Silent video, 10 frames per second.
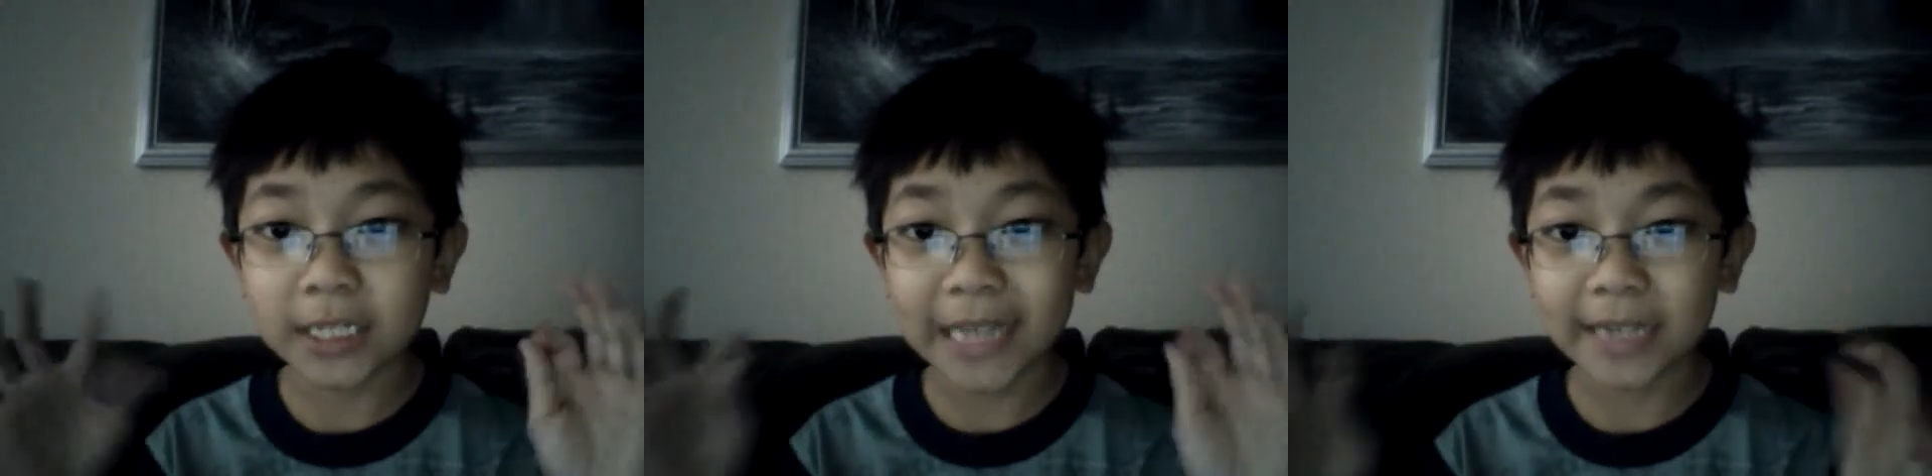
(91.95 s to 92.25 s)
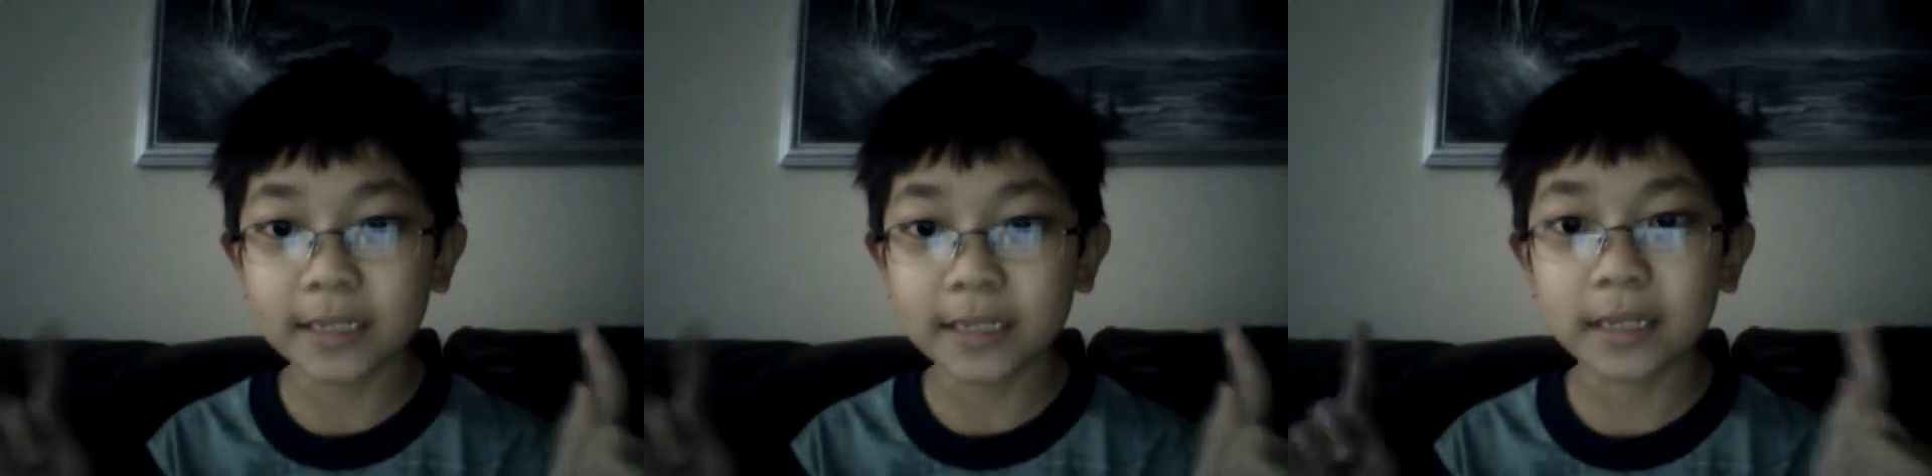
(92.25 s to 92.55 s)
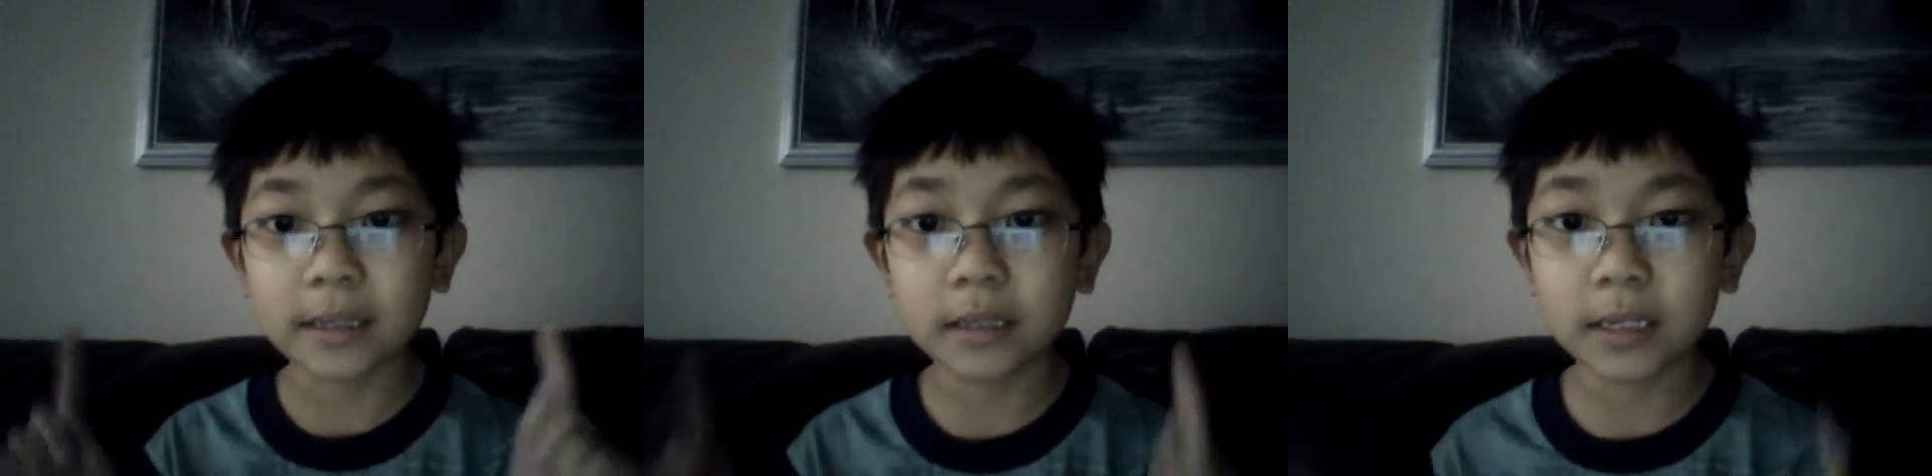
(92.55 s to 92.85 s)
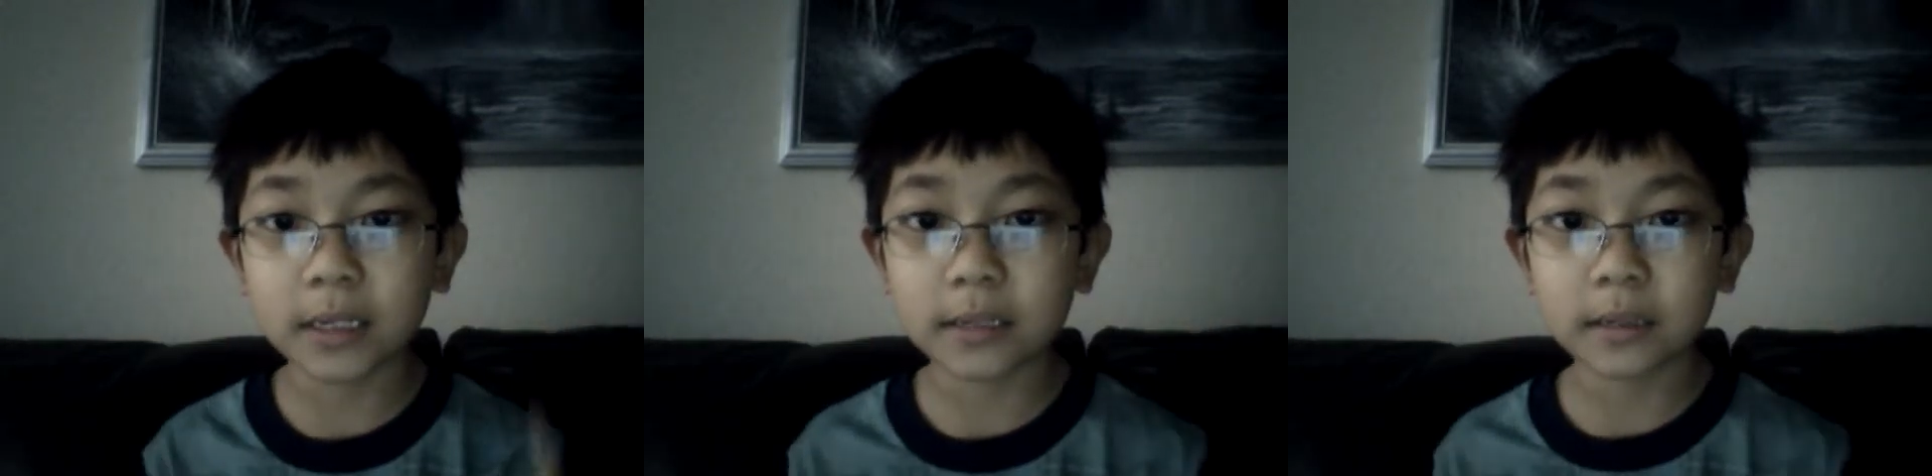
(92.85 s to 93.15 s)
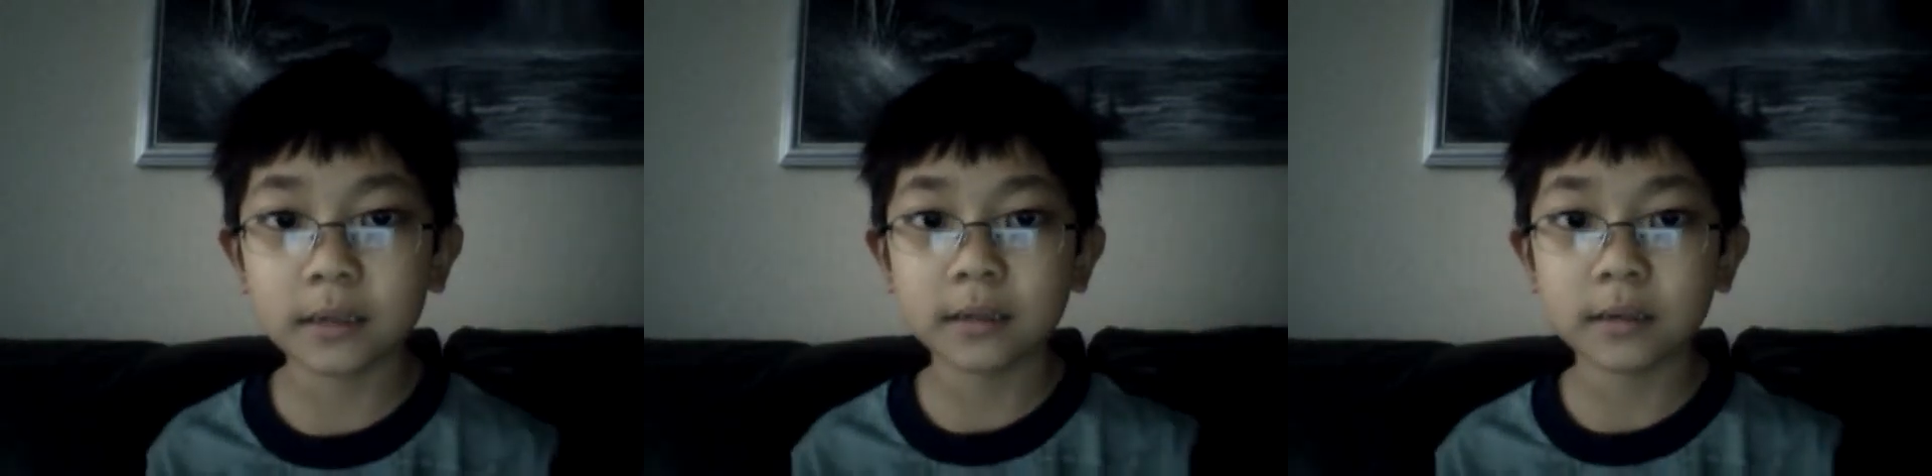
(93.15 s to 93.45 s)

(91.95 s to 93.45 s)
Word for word: That is it.